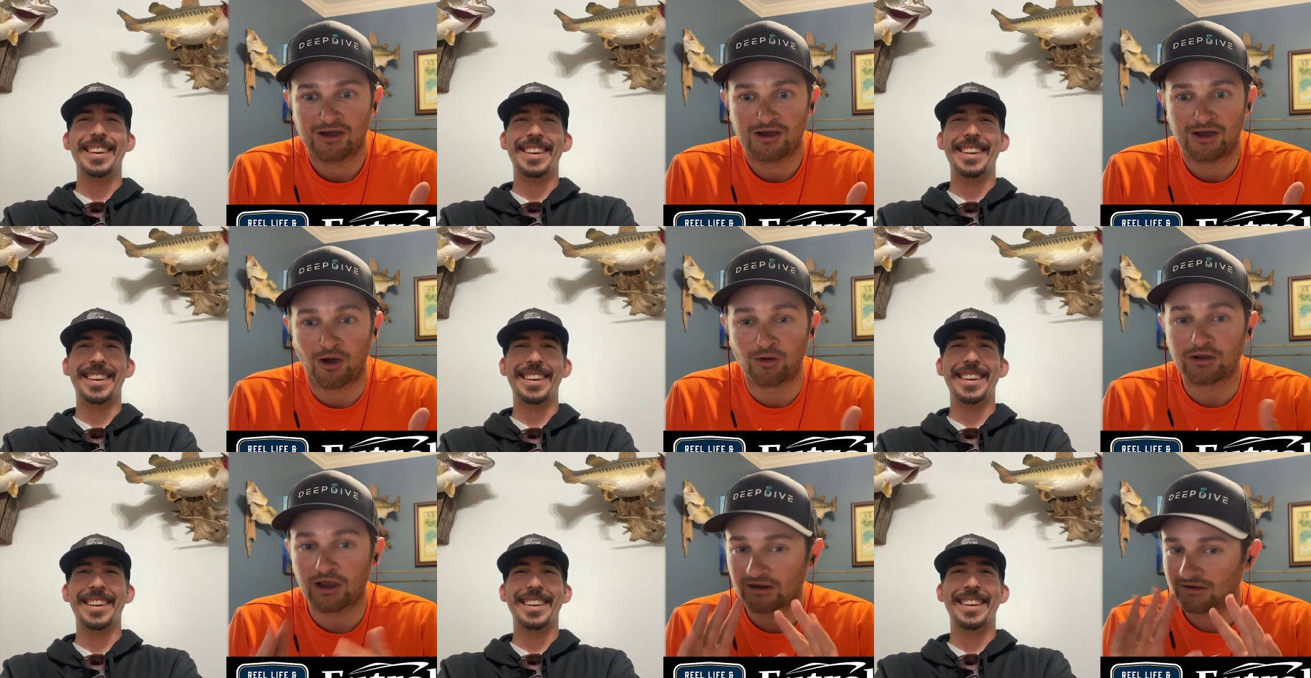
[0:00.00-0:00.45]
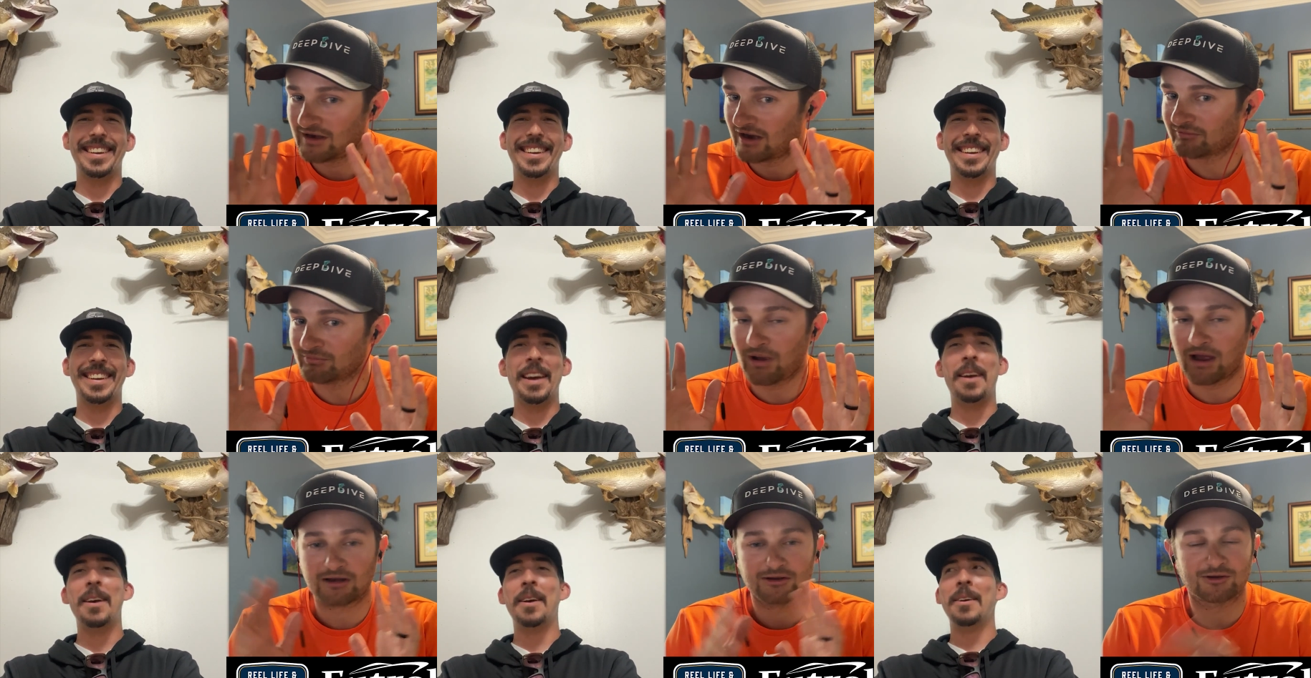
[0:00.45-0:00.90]
Speaker 1: okay,
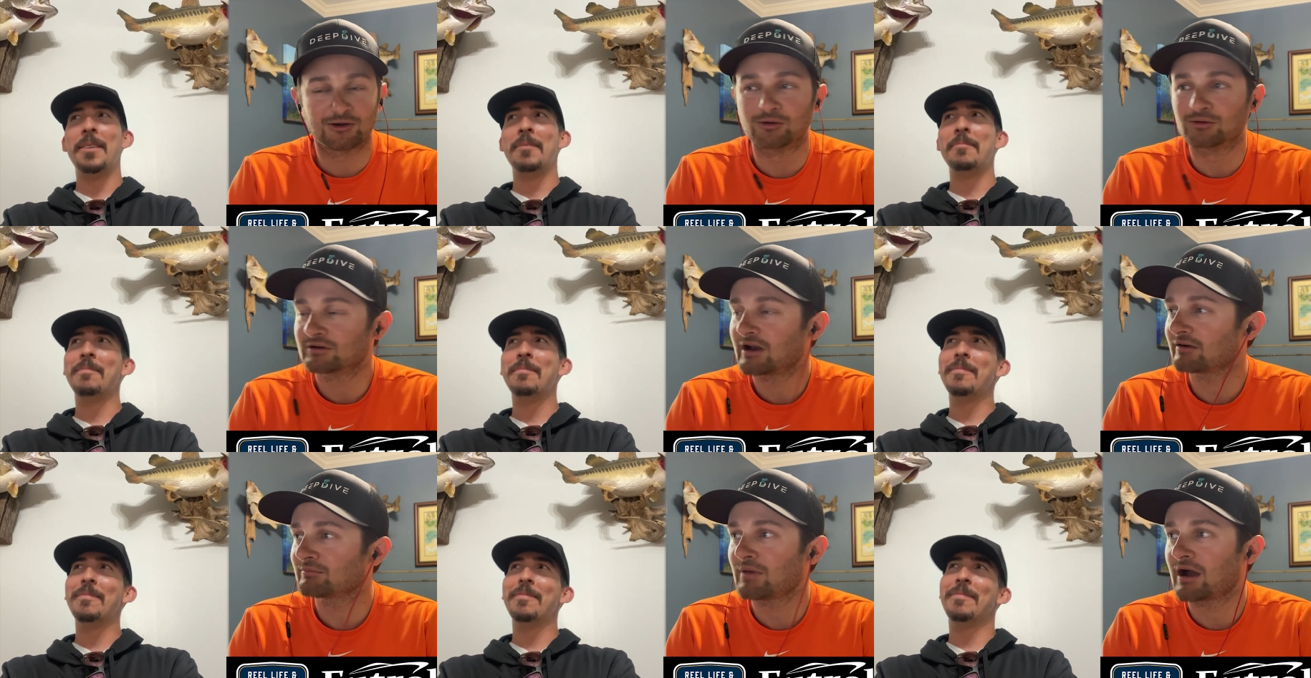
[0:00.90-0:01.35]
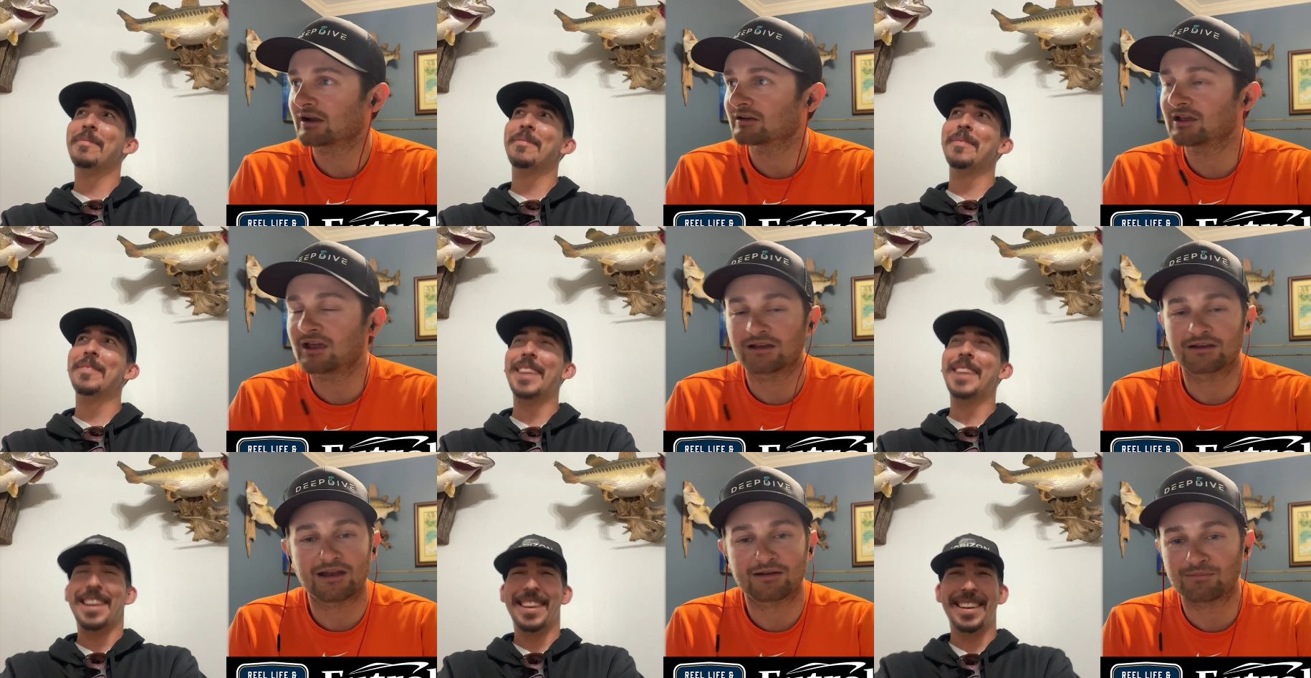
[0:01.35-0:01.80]
never mind. Cool, never mhm. mind.
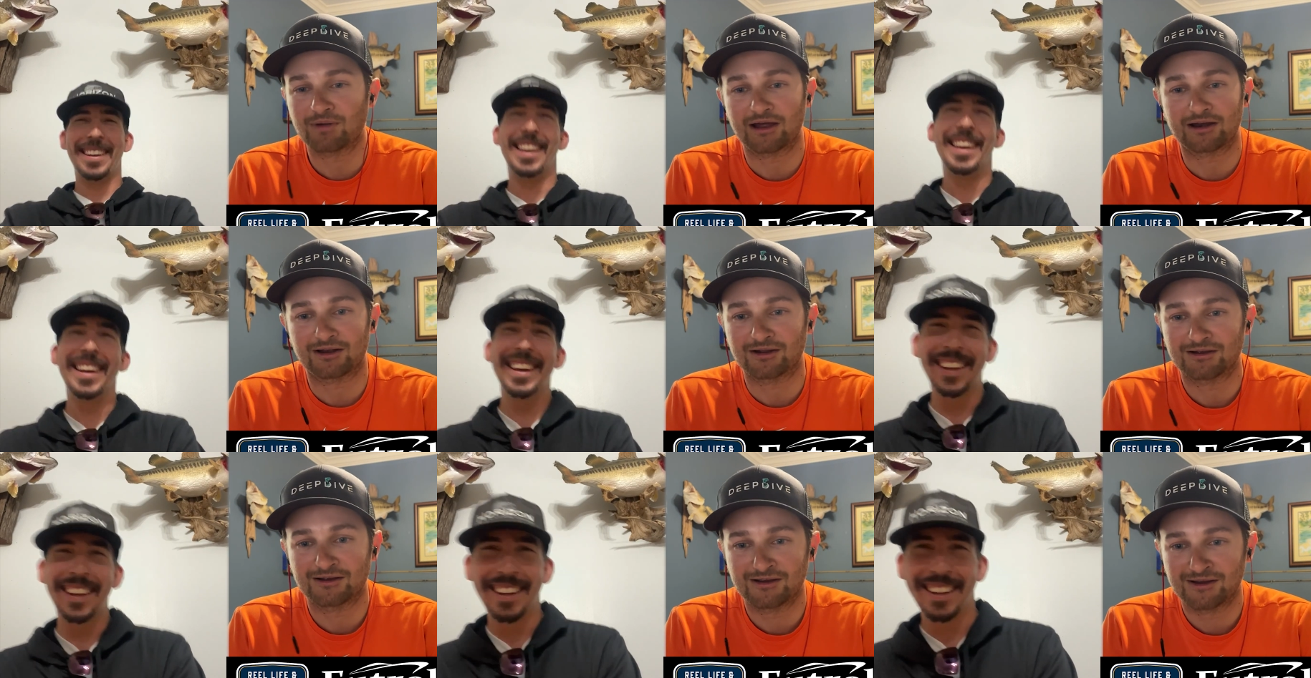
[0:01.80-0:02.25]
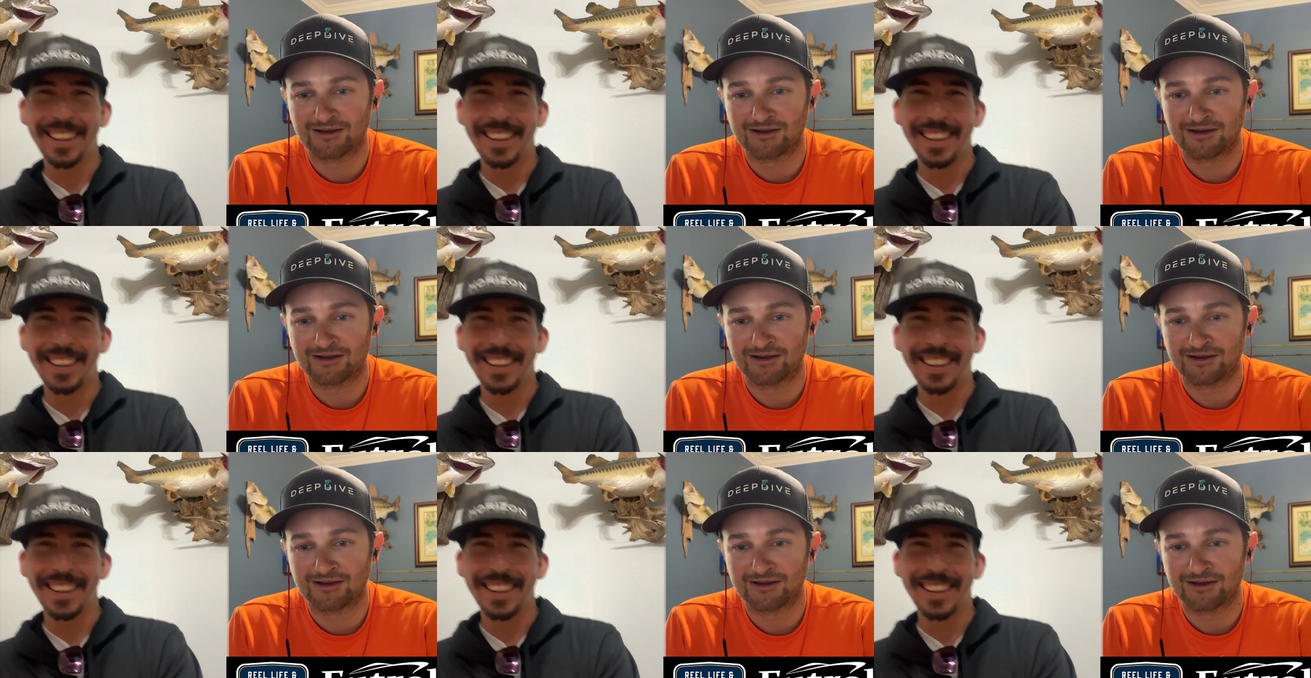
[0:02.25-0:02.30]
Yeah, never mind.